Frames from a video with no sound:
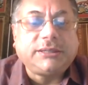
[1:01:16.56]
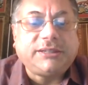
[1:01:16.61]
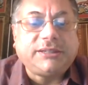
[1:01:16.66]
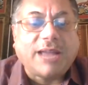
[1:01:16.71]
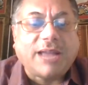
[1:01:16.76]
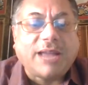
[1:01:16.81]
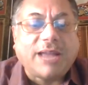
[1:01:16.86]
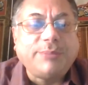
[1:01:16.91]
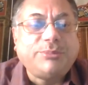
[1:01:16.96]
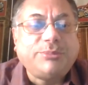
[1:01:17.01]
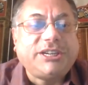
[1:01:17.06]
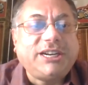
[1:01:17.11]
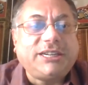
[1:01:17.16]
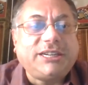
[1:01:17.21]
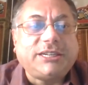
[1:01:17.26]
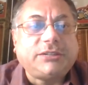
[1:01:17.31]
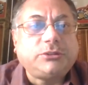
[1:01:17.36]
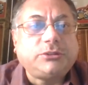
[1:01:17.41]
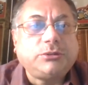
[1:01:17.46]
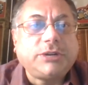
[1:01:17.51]
type the
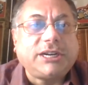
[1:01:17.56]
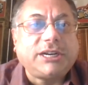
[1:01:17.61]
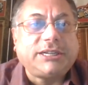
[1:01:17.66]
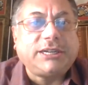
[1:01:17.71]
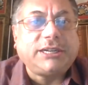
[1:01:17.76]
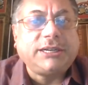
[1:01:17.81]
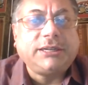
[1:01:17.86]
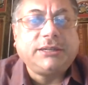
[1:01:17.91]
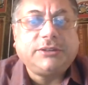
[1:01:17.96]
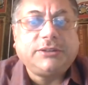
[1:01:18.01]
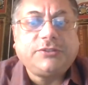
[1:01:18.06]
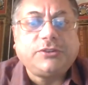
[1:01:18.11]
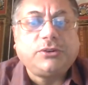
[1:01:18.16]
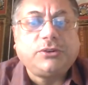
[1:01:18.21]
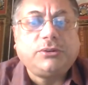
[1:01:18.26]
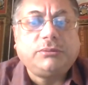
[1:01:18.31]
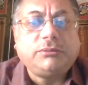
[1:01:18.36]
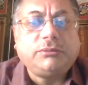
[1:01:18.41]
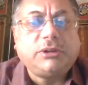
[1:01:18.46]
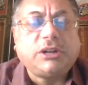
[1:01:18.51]
data to get in.
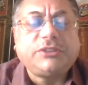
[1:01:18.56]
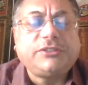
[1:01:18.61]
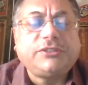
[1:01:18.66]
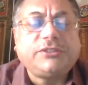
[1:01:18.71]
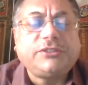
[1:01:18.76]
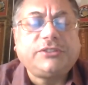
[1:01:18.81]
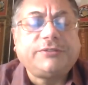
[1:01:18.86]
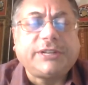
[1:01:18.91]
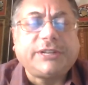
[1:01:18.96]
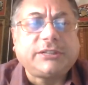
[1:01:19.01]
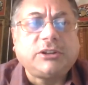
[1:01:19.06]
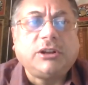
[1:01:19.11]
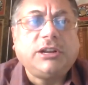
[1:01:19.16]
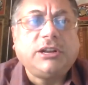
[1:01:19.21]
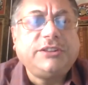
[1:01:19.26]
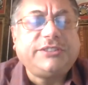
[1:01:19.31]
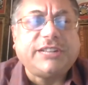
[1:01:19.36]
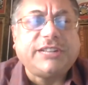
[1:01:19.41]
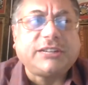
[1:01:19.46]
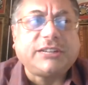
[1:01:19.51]
So lots of
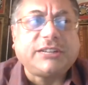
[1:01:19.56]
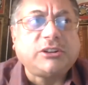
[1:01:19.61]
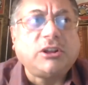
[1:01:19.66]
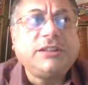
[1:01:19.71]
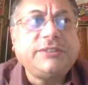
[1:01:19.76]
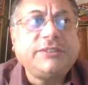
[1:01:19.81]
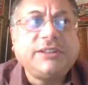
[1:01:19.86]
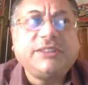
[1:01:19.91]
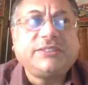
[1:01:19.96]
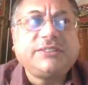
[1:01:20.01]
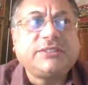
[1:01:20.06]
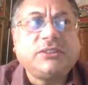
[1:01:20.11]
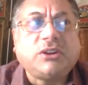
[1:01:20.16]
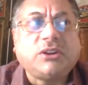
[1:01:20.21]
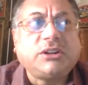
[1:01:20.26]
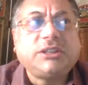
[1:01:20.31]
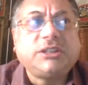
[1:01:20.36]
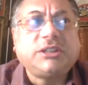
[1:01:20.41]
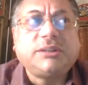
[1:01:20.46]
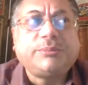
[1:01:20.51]
technology. Technology is
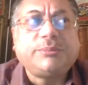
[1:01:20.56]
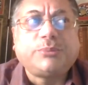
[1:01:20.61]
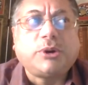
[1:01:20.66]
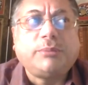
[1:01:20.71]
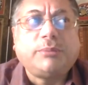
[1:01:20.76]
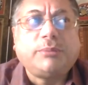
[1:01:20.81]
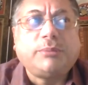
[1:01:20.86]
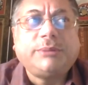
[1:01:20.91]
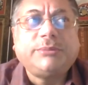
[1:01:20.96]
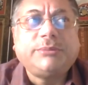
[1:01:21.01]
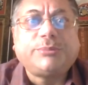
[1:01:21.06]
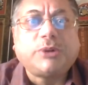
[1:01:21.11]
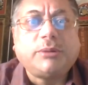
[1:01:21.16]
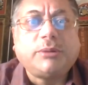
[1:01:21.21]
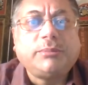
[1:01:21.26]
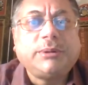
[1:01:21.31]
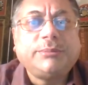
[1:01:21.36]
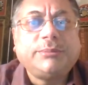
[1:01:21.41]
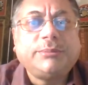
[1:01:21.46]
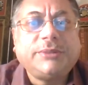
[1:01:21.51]
not the problem. The
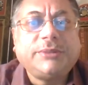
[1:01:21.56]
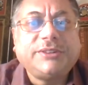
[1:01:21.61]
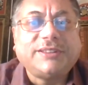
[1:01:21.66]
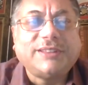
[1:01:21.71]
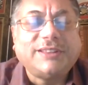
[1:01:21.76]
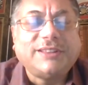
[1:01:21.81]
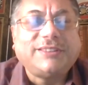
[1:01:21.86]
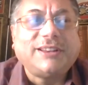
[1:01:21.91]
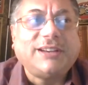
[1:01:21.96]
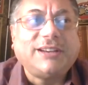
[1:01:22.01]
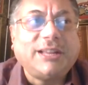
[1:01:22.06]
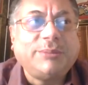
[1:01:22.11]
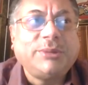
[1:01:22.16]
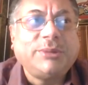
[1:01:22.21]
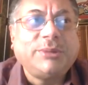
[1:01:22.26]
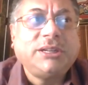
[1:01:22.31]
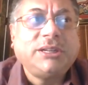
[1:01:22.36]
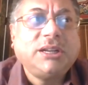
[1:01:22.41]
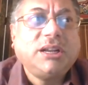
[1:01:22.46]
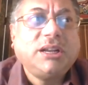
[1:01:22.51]
problem is, as I said, I mean,